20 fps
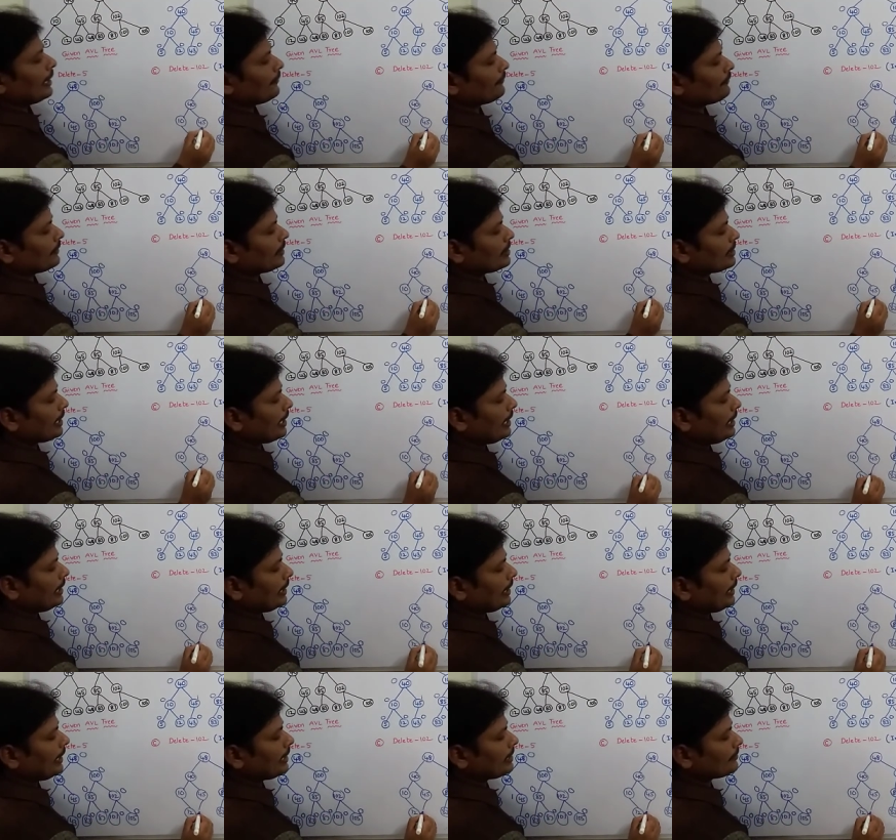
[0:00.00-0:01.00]
left child
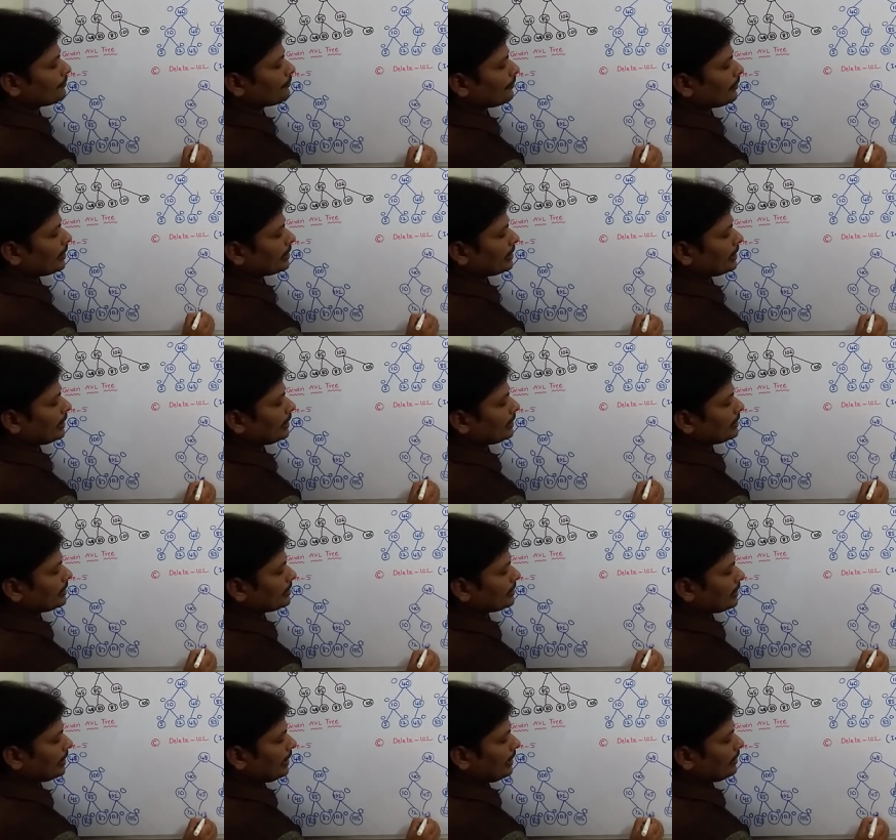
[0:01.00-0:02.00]
is
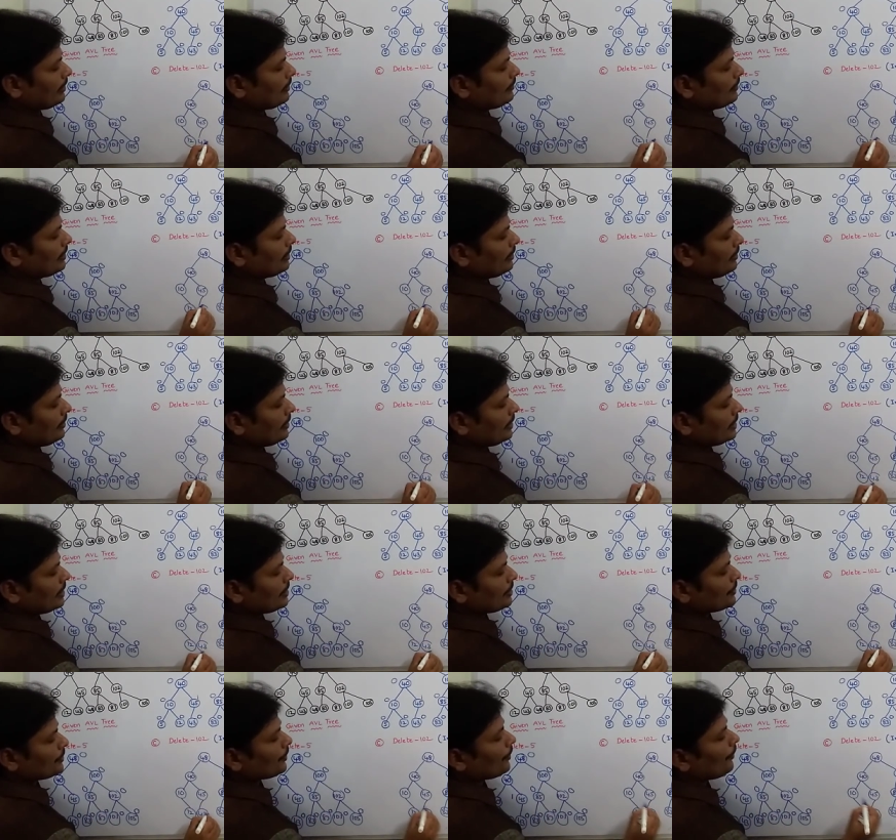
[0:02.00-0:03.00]
forty-three.
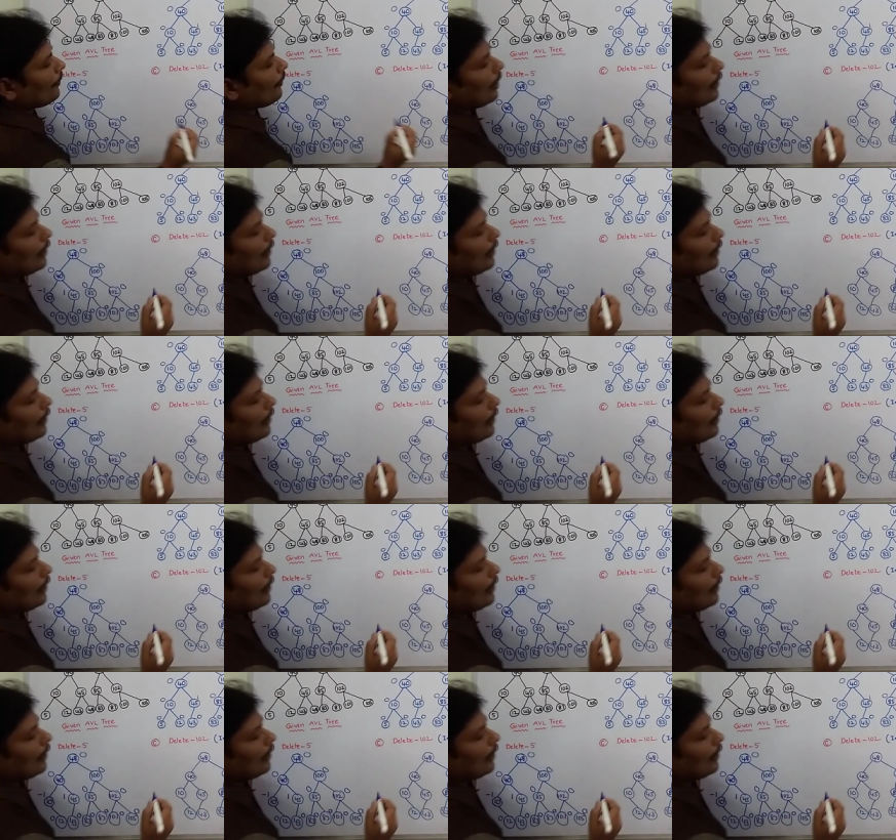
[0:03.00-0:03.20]
So,